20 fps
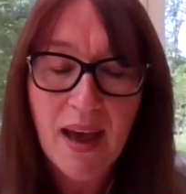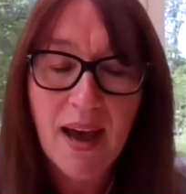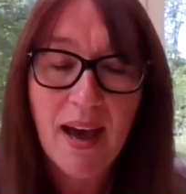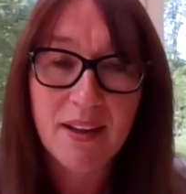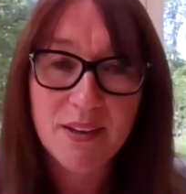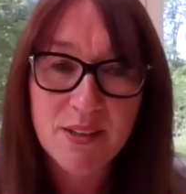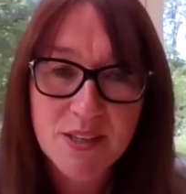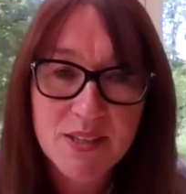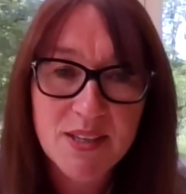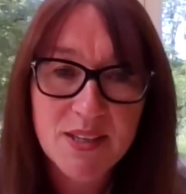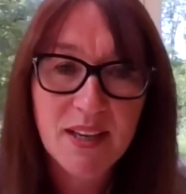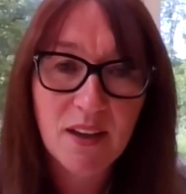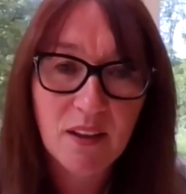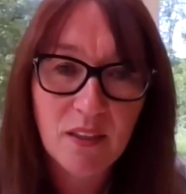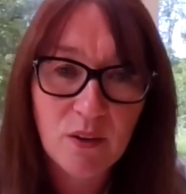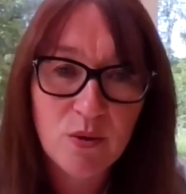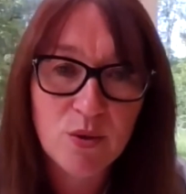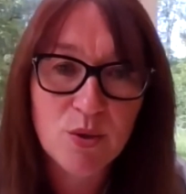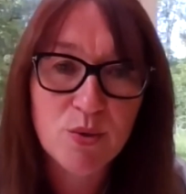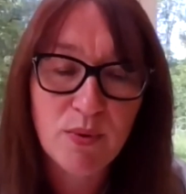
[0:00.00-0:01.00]
and to
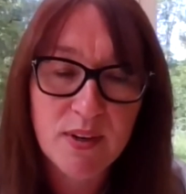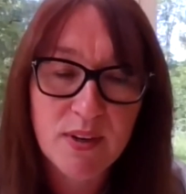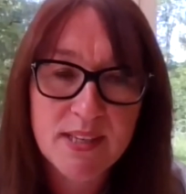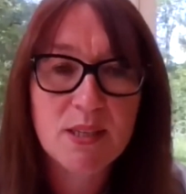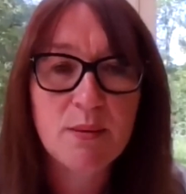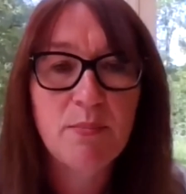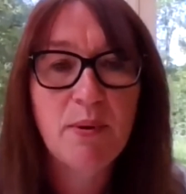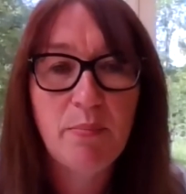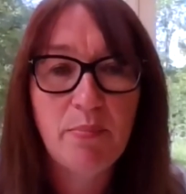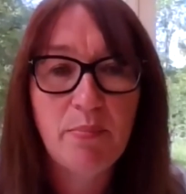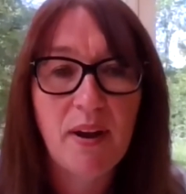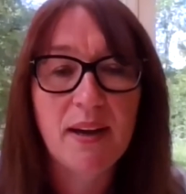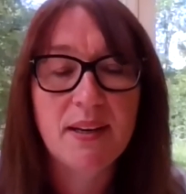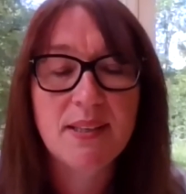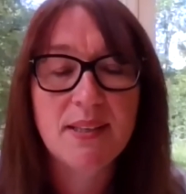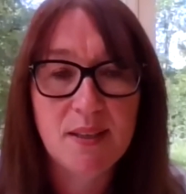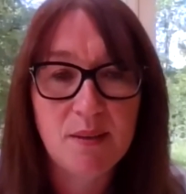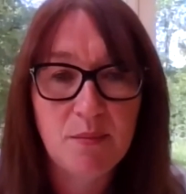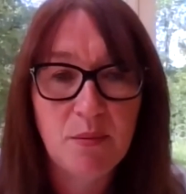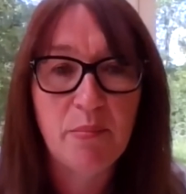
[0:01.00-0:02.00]
take those reasonably
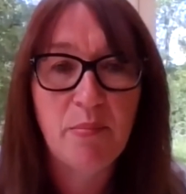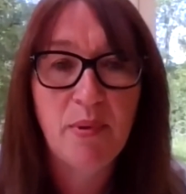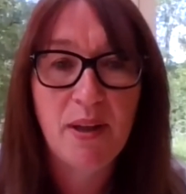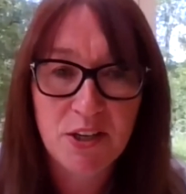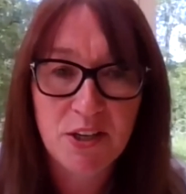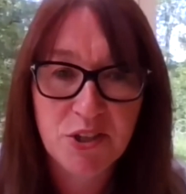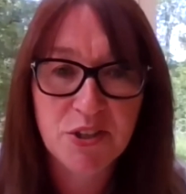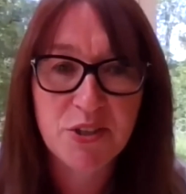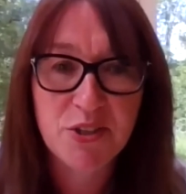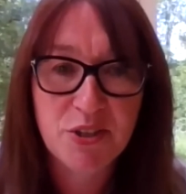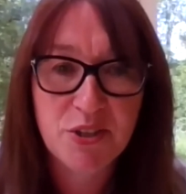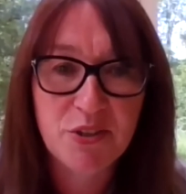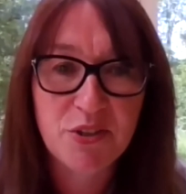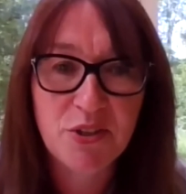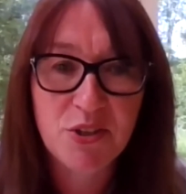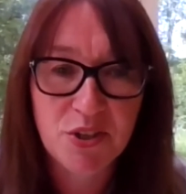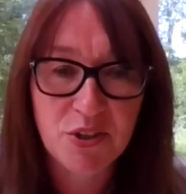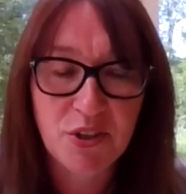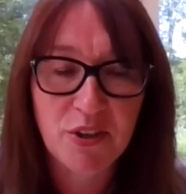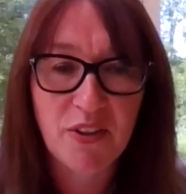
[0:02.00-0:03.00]
practical measures to
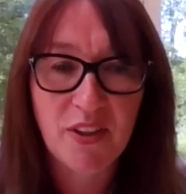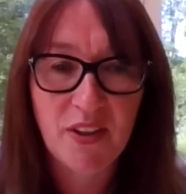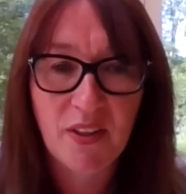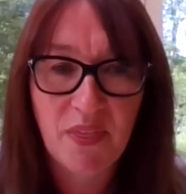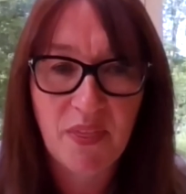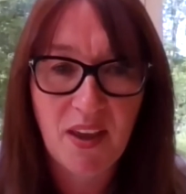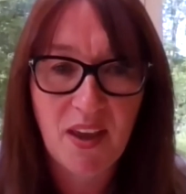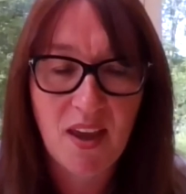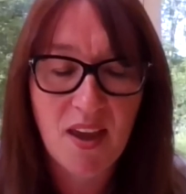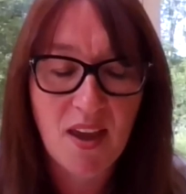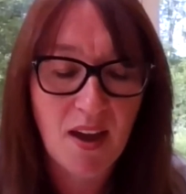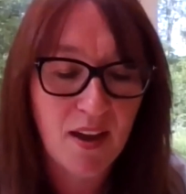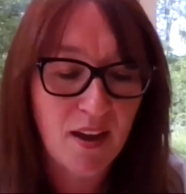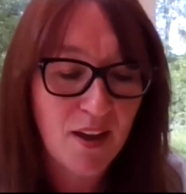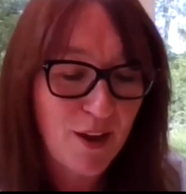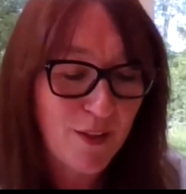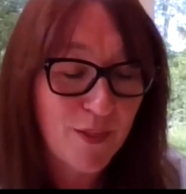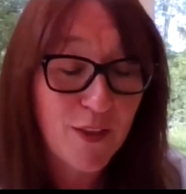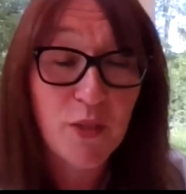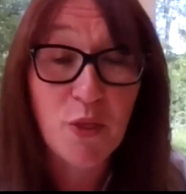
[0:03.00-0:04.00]
ensure that the
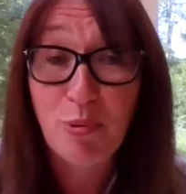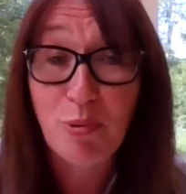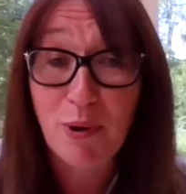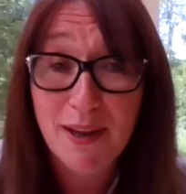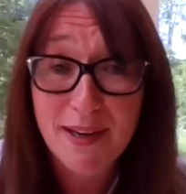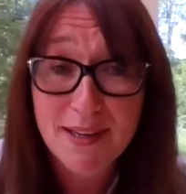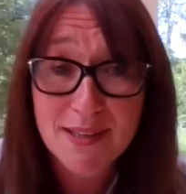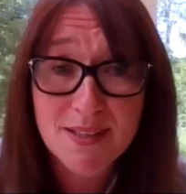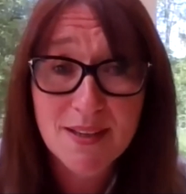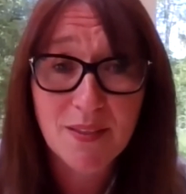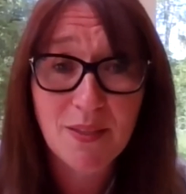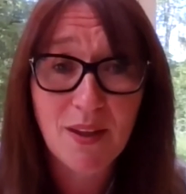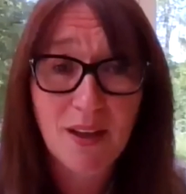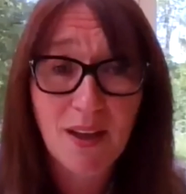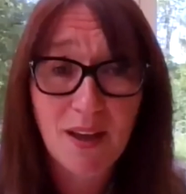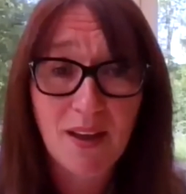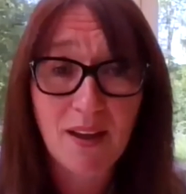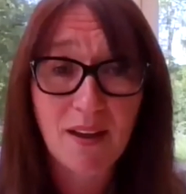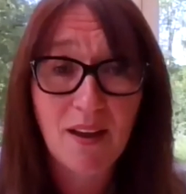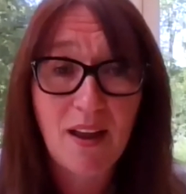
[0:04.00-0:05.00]
place and
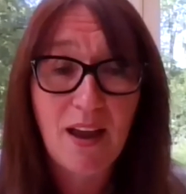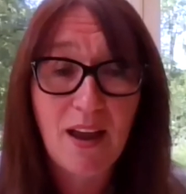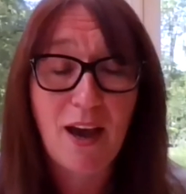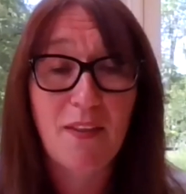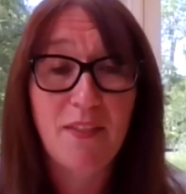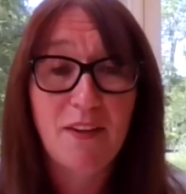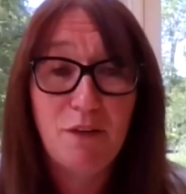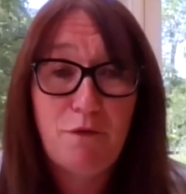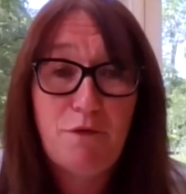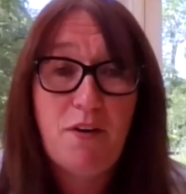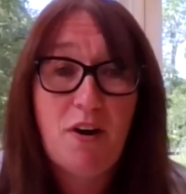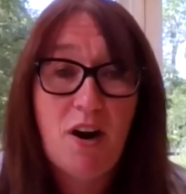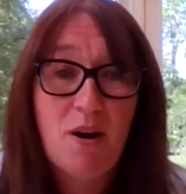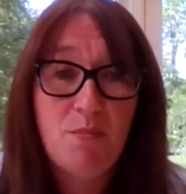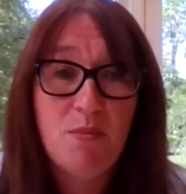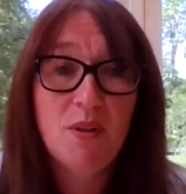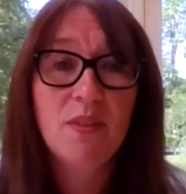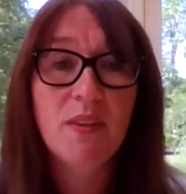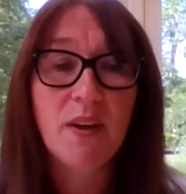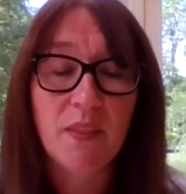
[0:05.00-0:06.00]
the
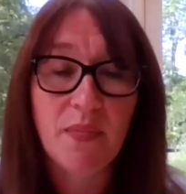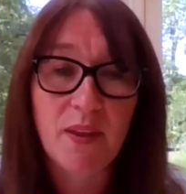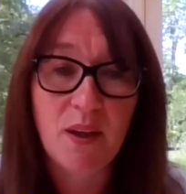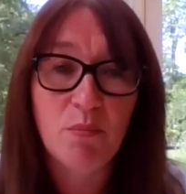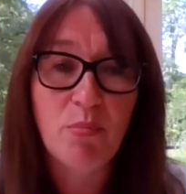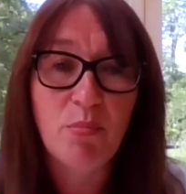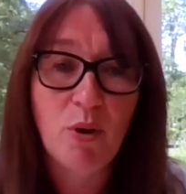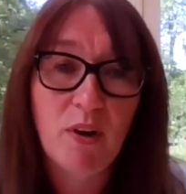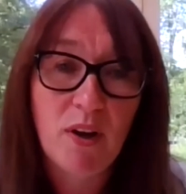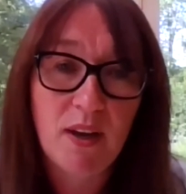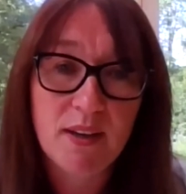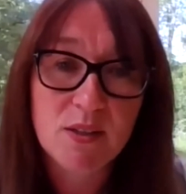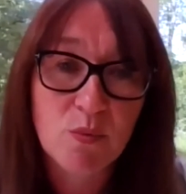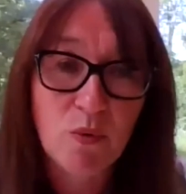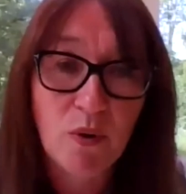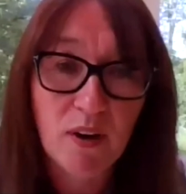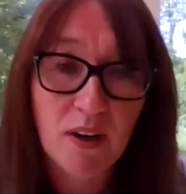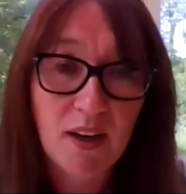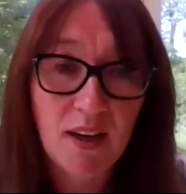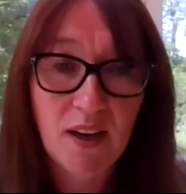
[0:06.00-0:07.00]
environment that the employee is
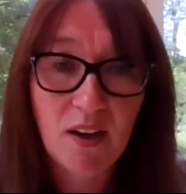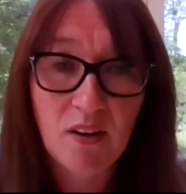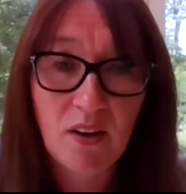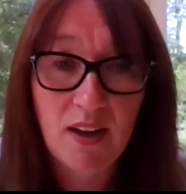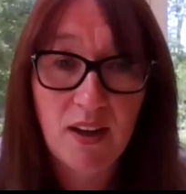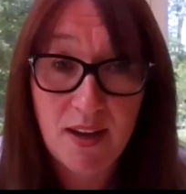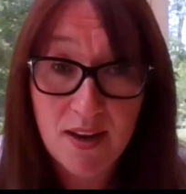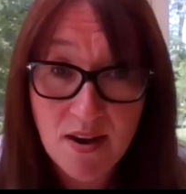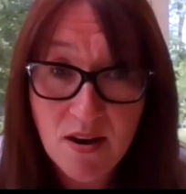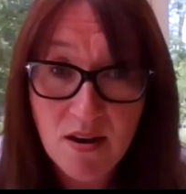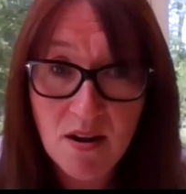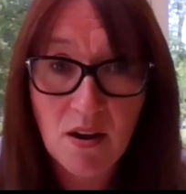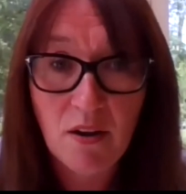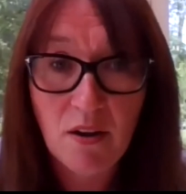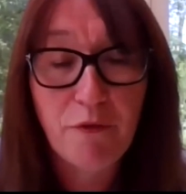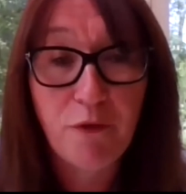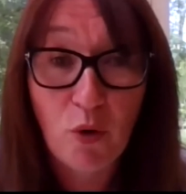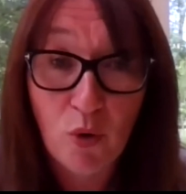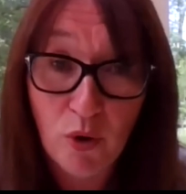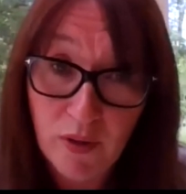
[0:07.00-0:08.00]
working in
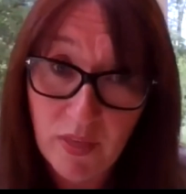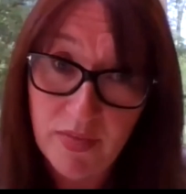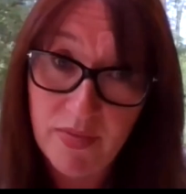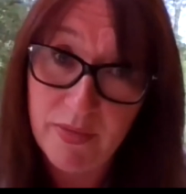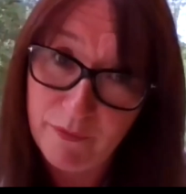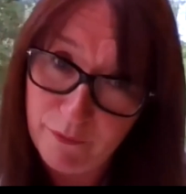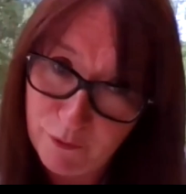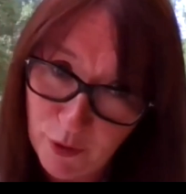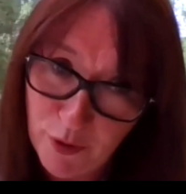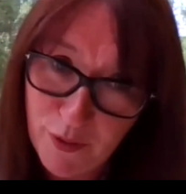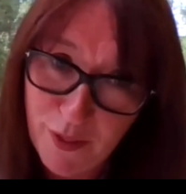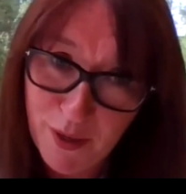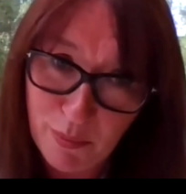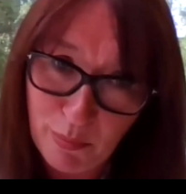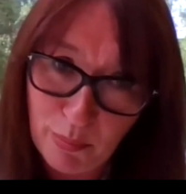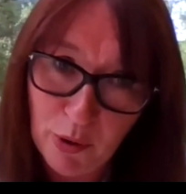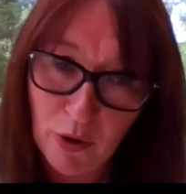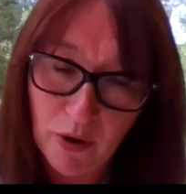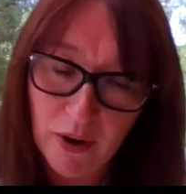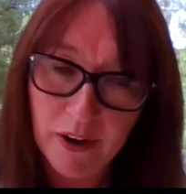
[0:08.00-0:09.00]
for the
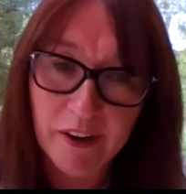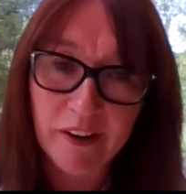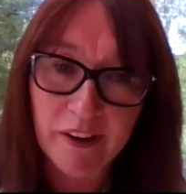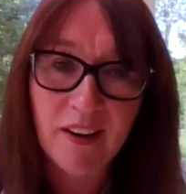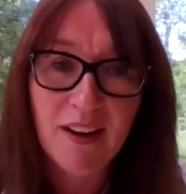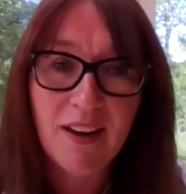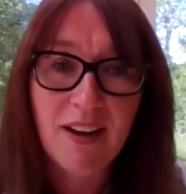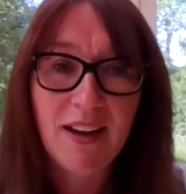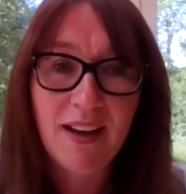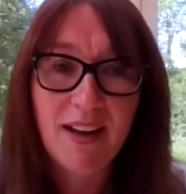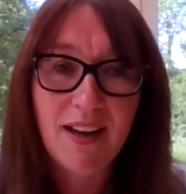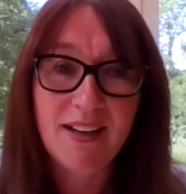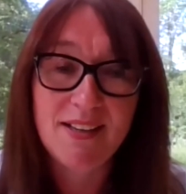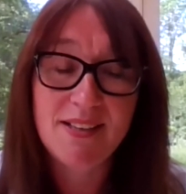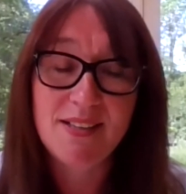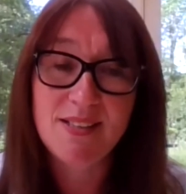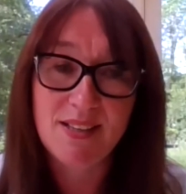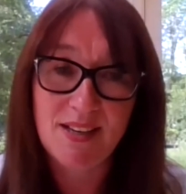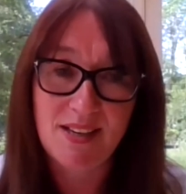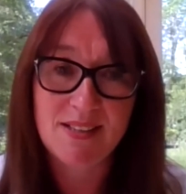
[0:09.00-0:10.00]
employer
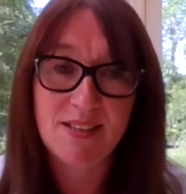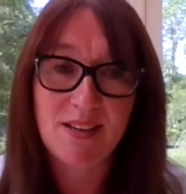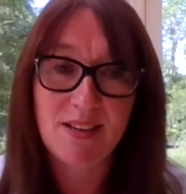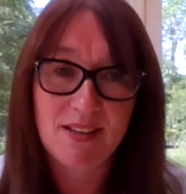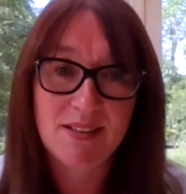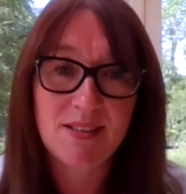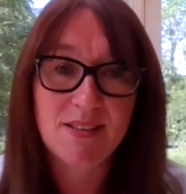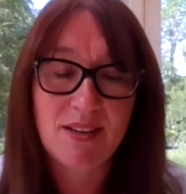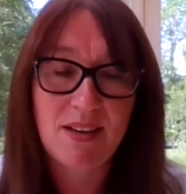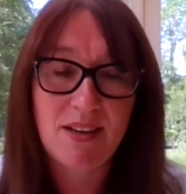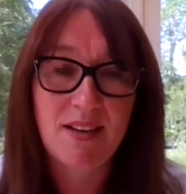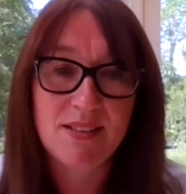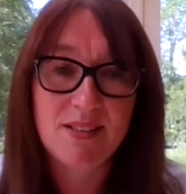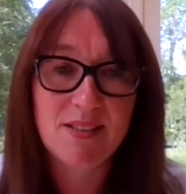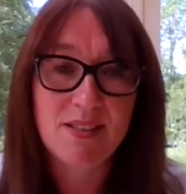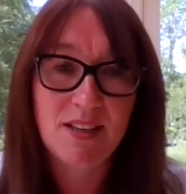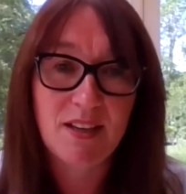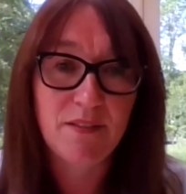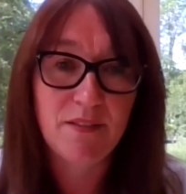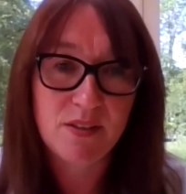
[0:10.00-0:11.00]
is as
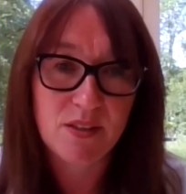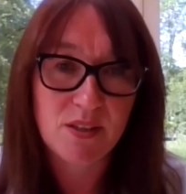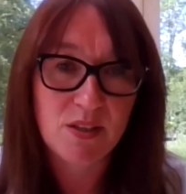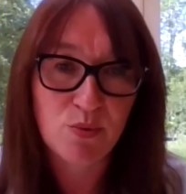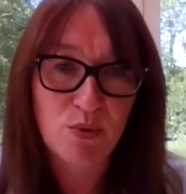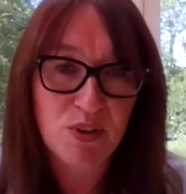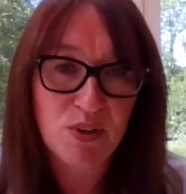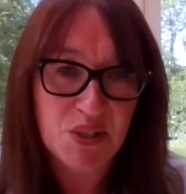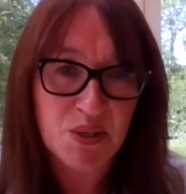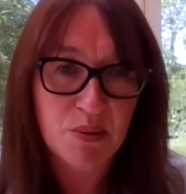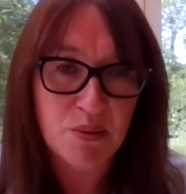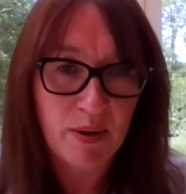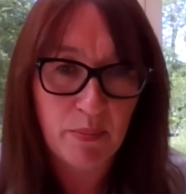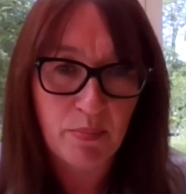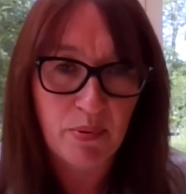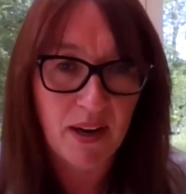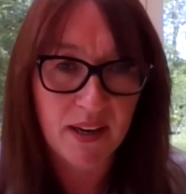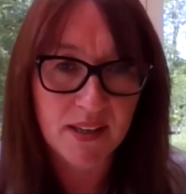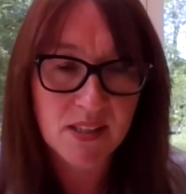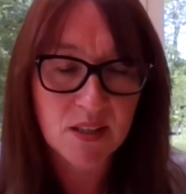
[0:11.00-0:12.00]
safe as is reasonably
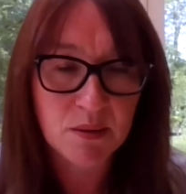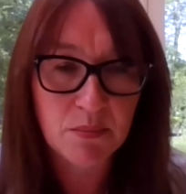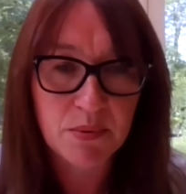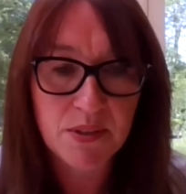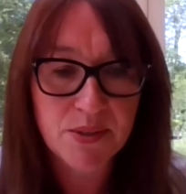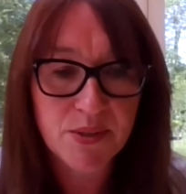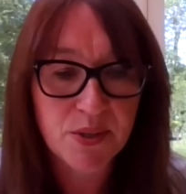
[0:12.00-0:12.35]
practicable.